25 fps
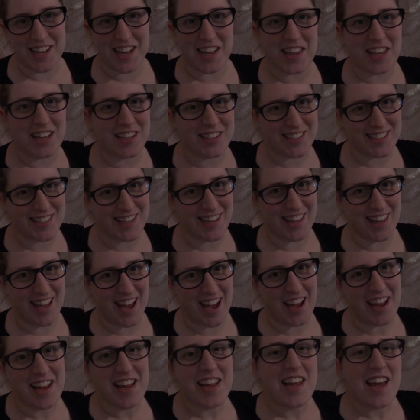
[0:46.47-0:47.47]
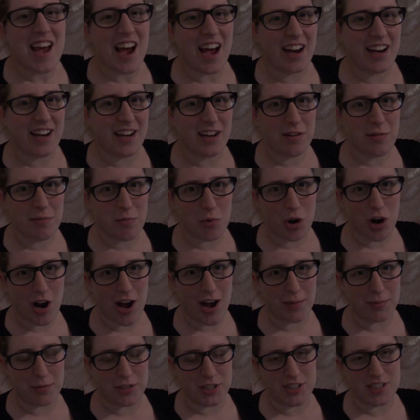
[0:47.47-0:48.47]
Let's say that. I needed more
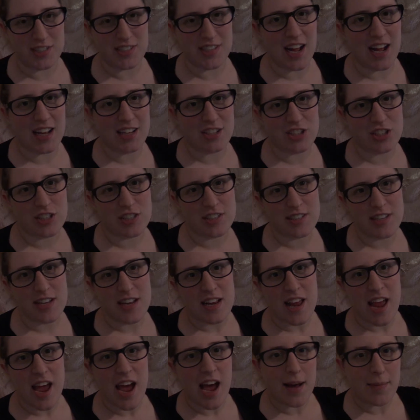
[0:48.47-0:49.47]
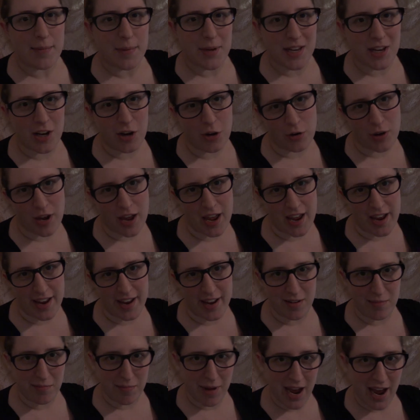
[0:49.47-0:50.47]
options, not just happy,
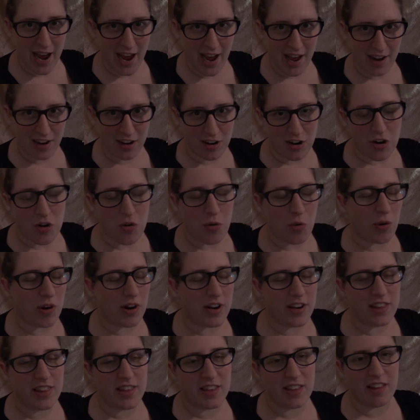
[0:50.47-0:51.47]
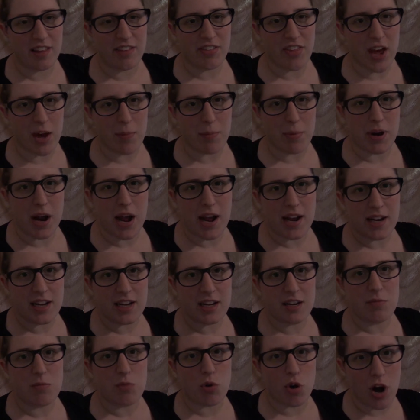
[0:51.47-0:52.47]
okay, and bad, or anything like that, but I
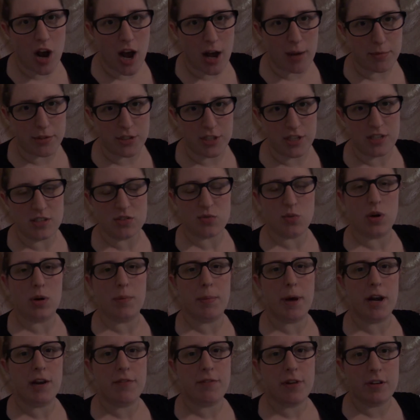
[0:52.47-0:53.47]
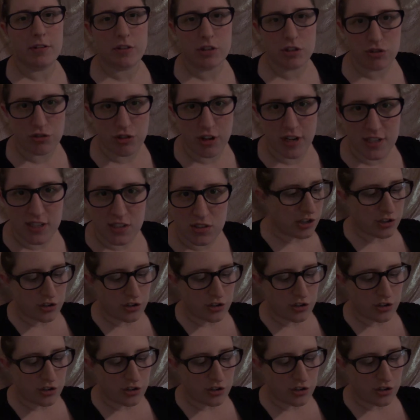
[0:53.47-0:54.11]
needed more options. What about if I was stressed?